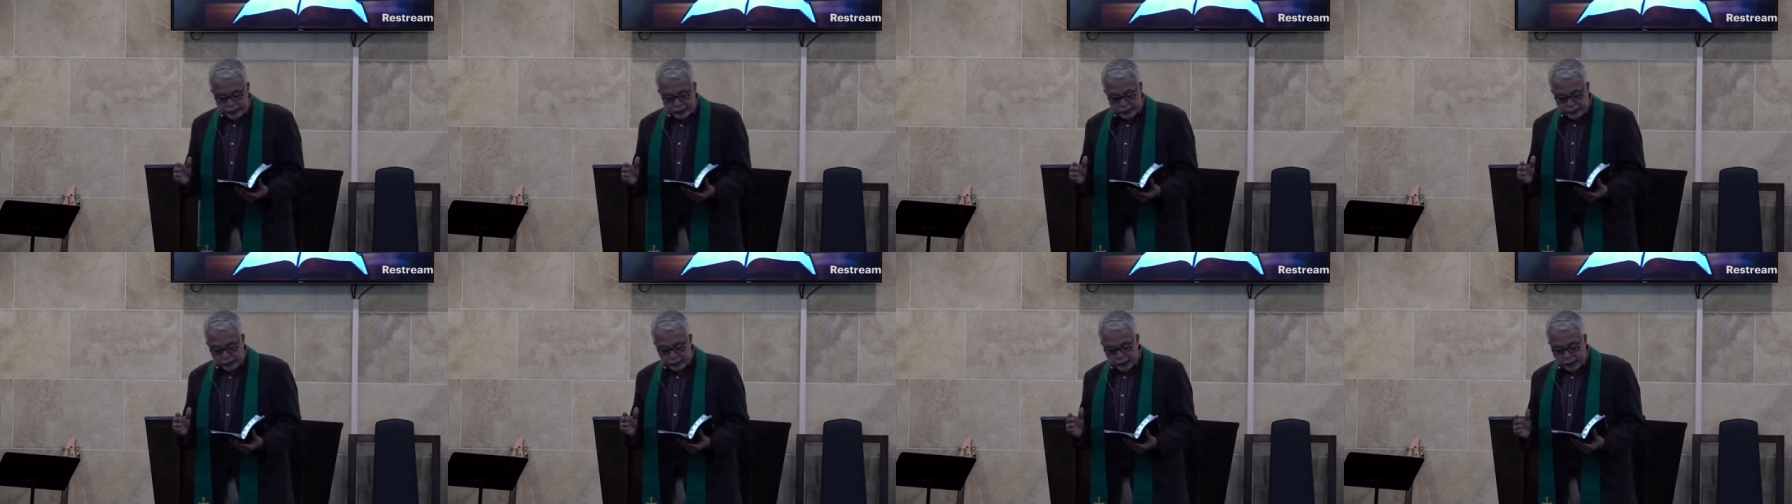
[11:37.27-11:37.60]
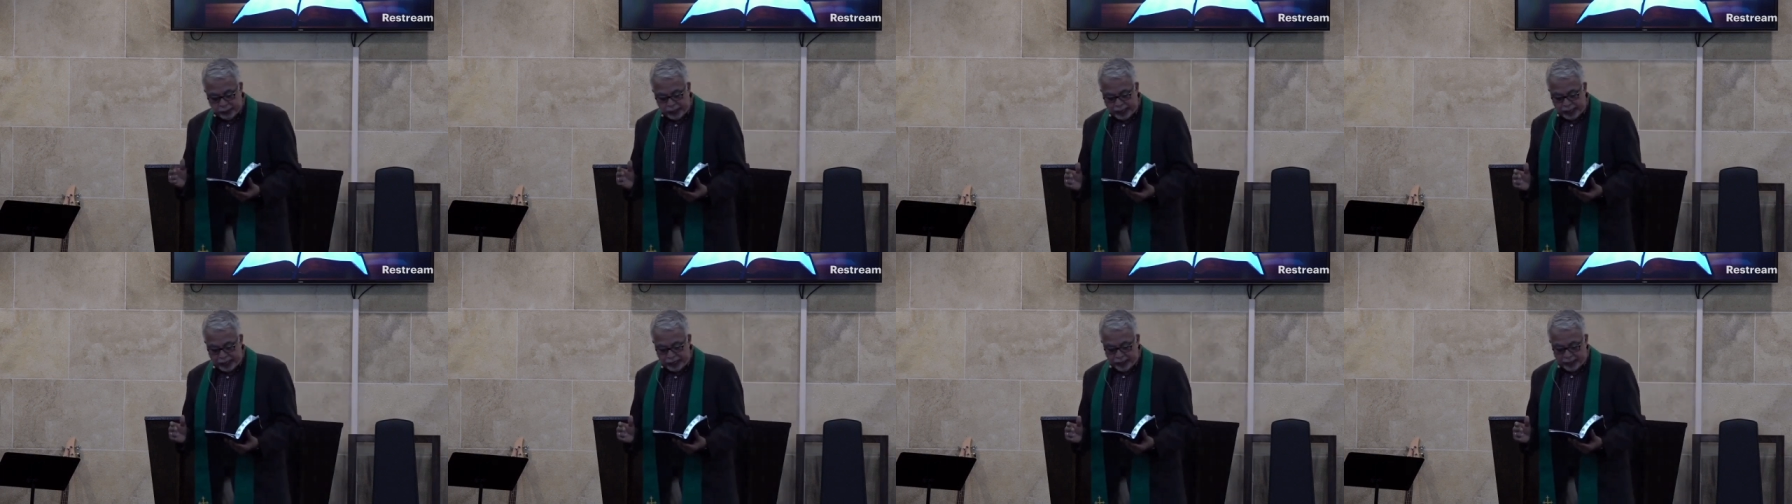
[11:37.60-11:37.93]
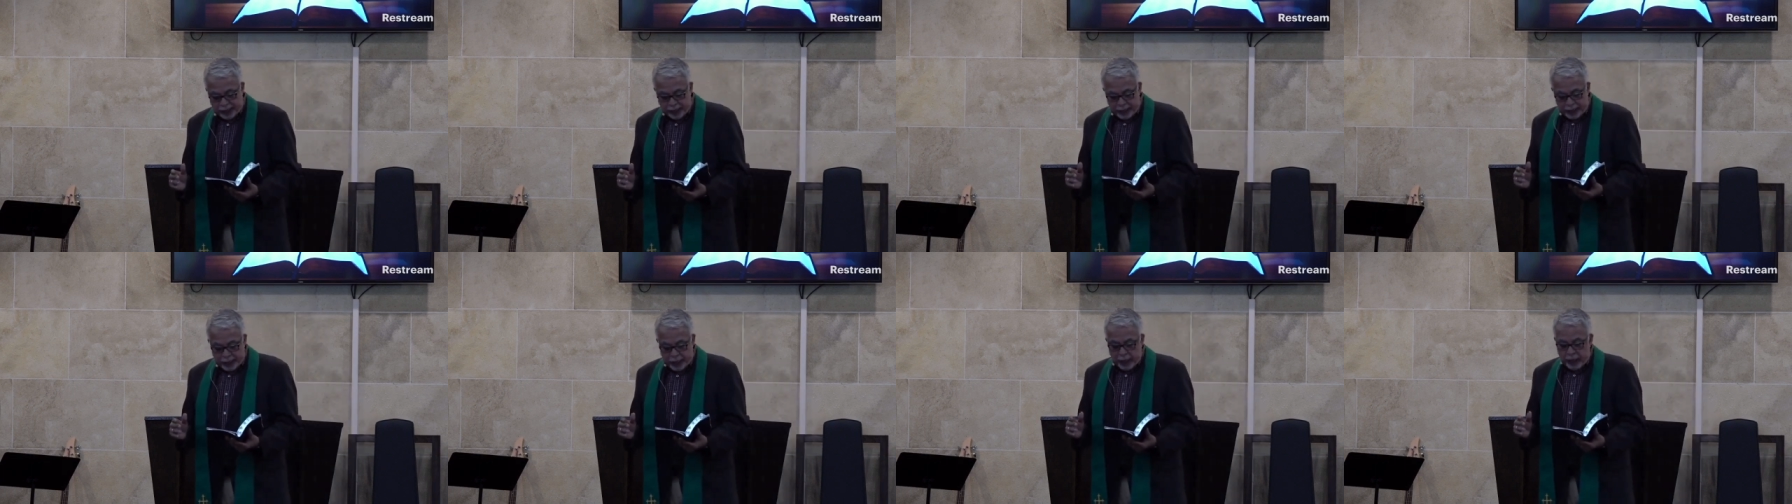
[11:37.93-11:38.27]
through 8,
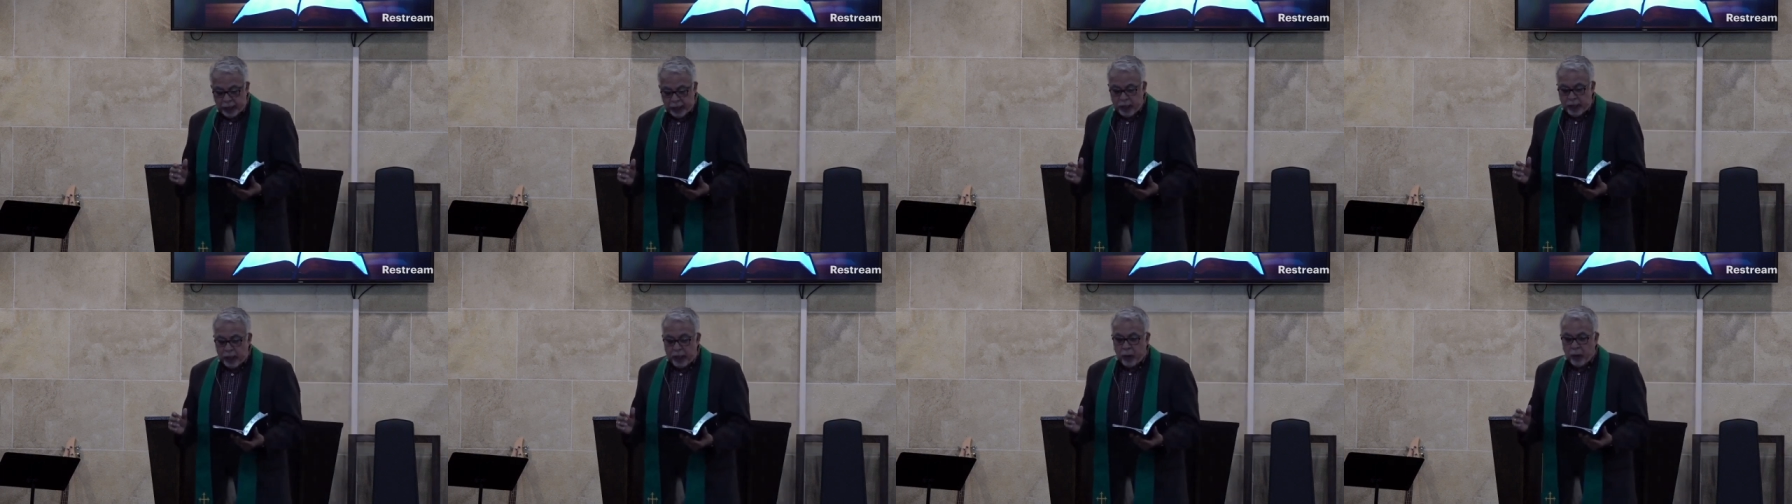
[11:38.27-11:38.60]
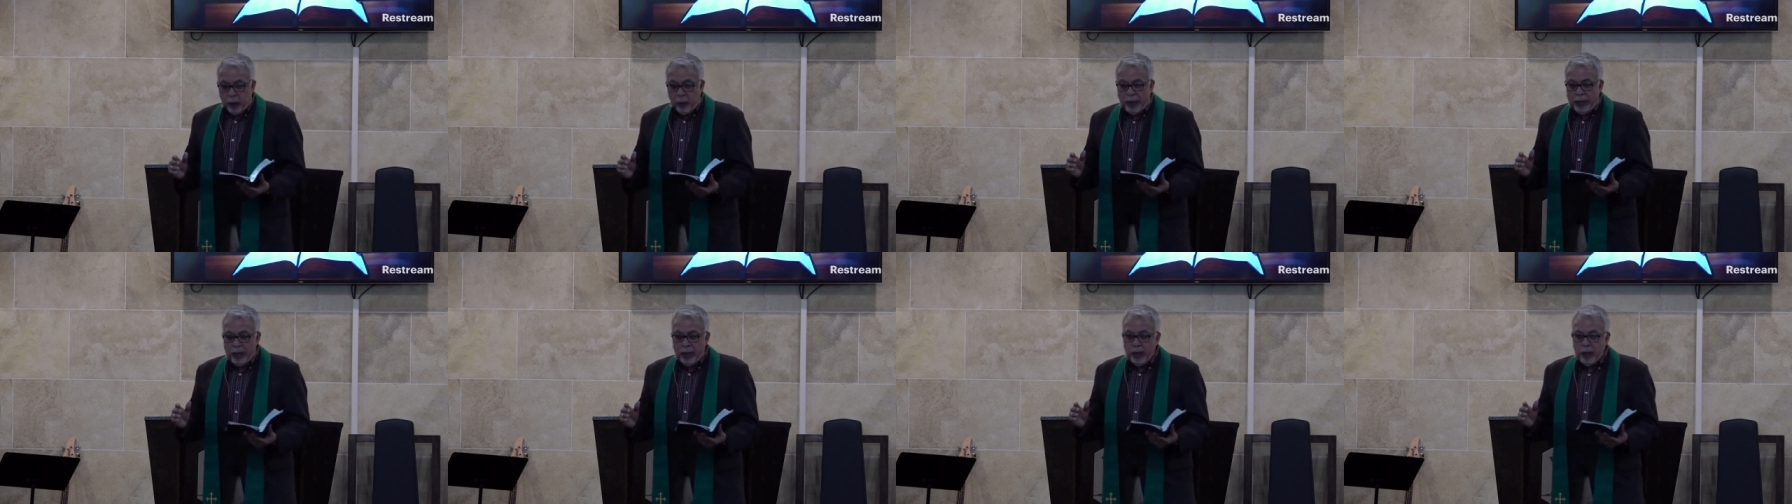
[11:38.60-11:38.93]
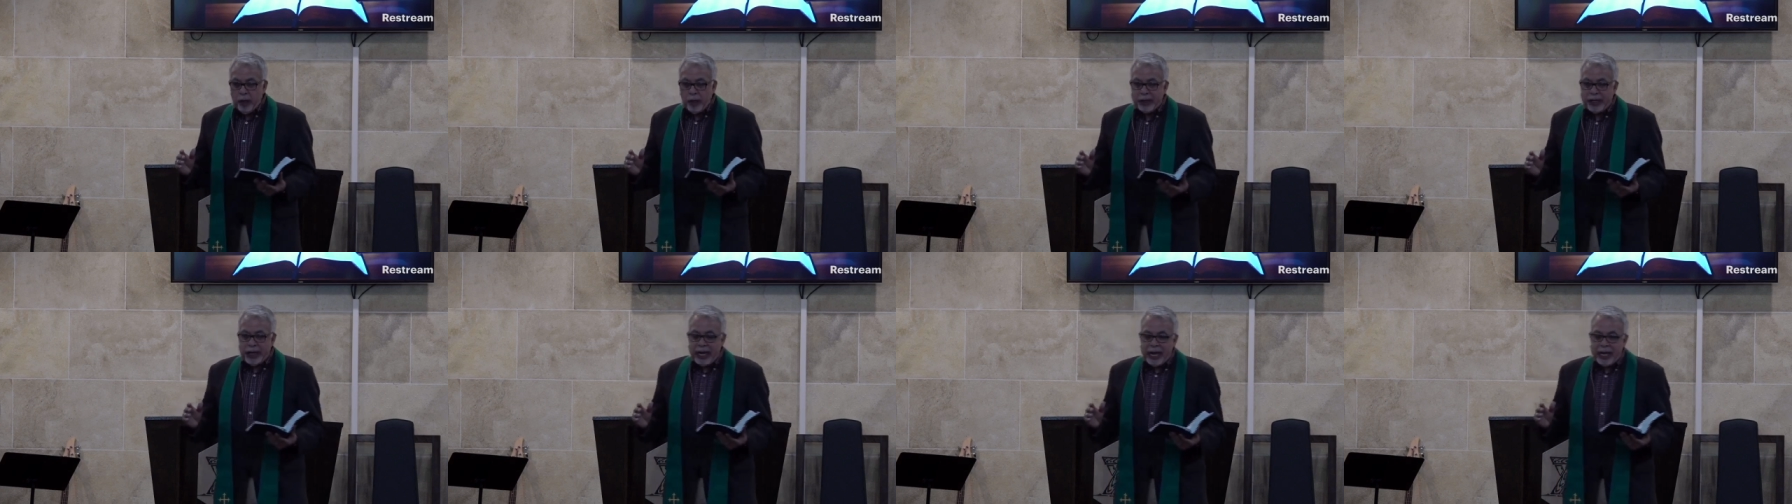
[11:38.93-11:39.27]
we
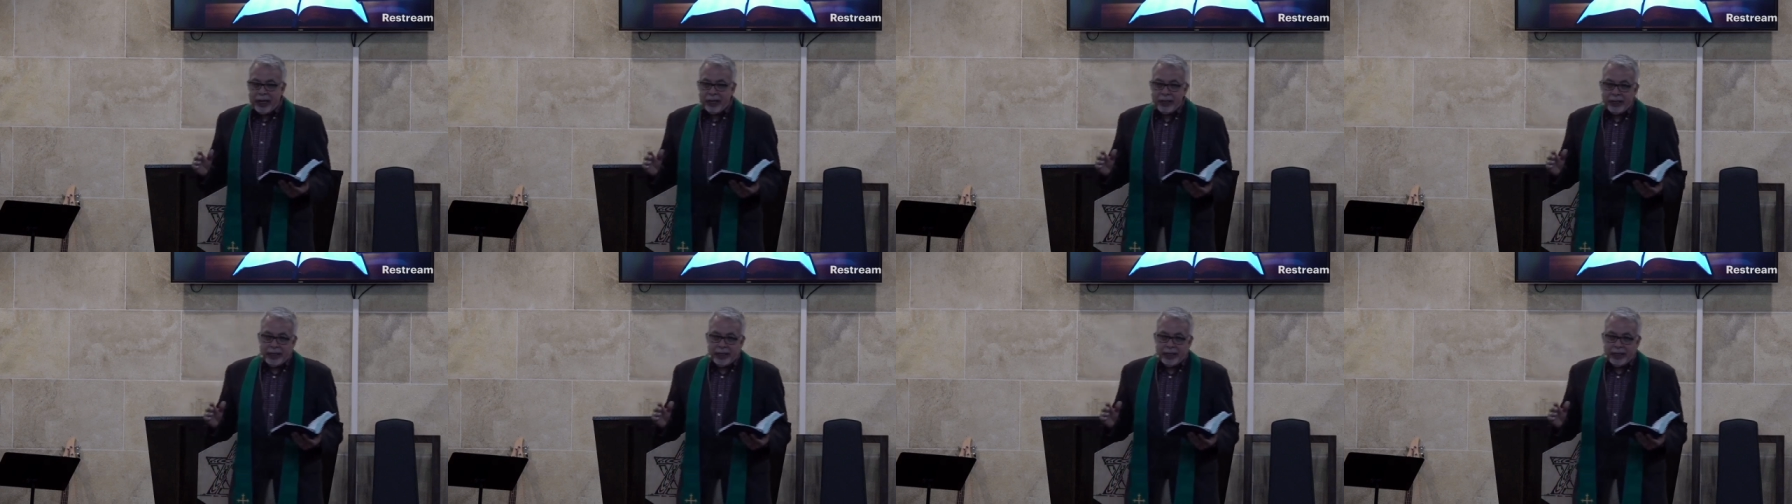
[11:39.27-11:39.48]
look at